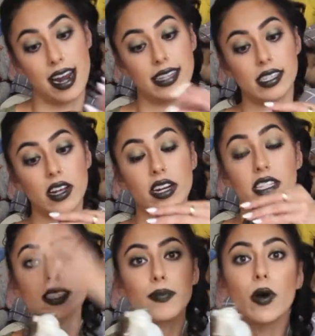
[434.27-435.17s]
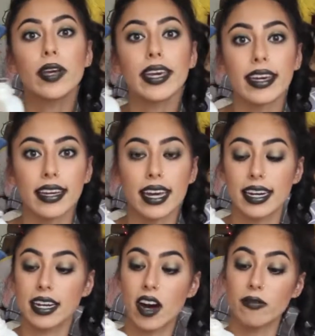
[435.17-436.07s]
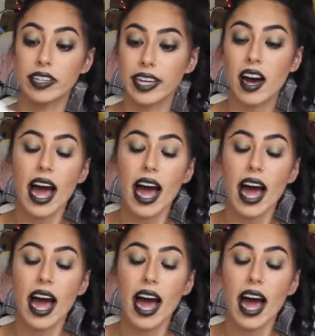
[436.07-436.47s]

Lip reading: it started smoking and it got really hot.